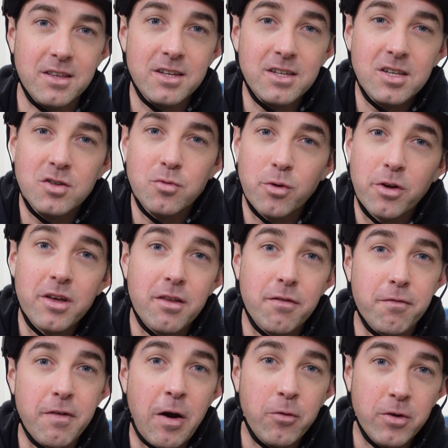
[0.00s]
and this is really the
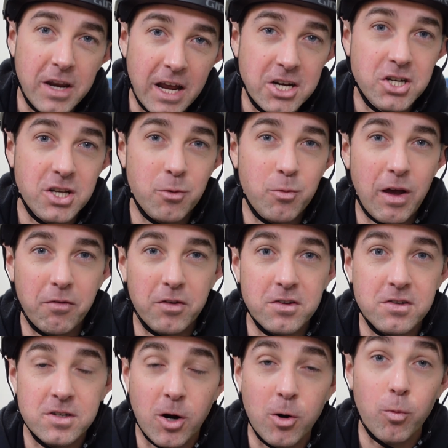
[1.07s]
foundation that we have to
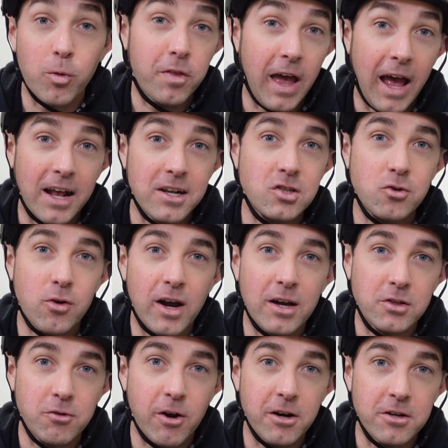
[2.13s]
start with as
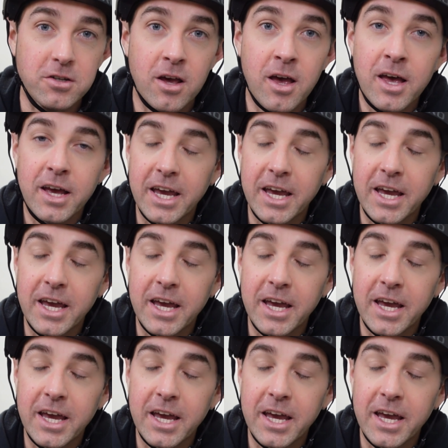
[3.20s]
trials riders,